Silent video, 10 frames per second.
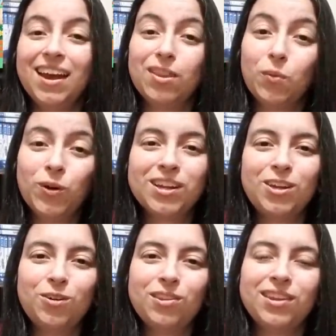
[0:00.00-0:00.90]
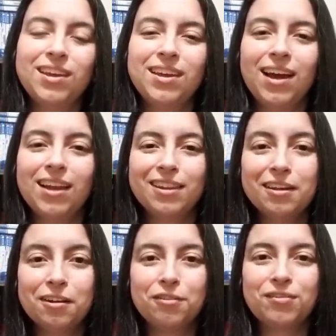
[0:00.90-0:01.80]
And the one cute thing I
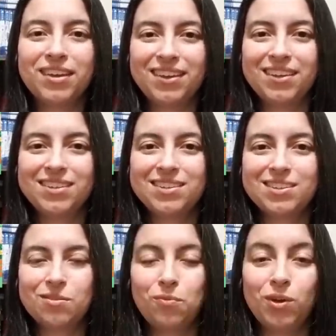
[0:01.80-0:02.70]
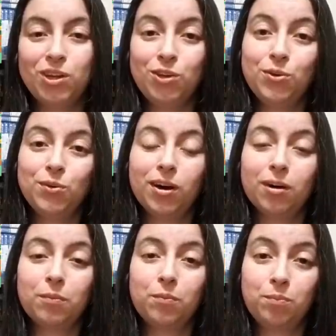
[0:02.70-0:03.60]
love is when you
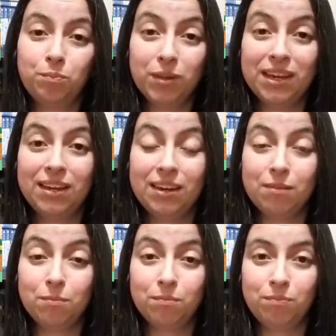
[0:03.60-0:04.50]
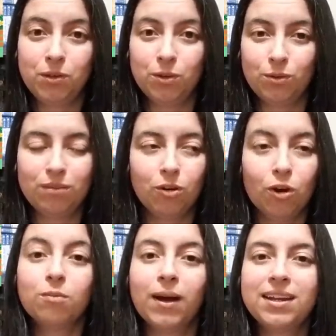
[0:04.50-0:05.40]
are playing and you
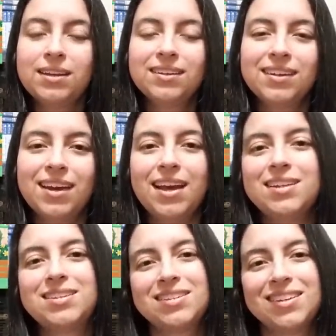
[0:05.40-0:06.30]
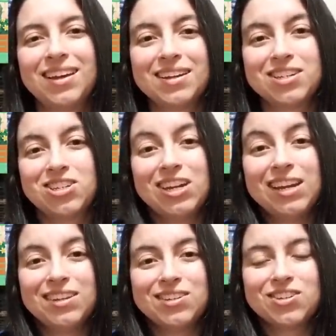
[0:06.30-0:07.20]
earn money, it's an
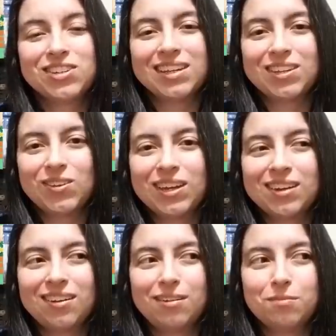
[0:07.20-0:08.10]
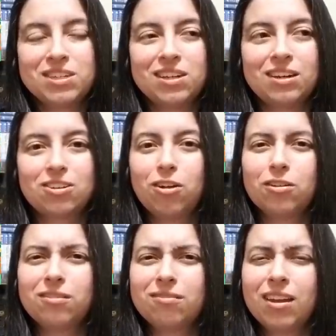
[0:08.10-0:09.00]
exchange. It's
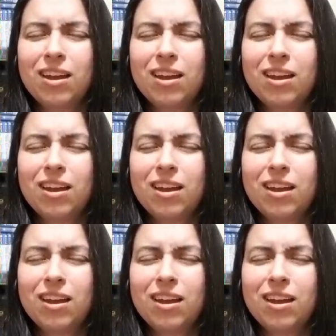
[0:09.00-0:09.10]
called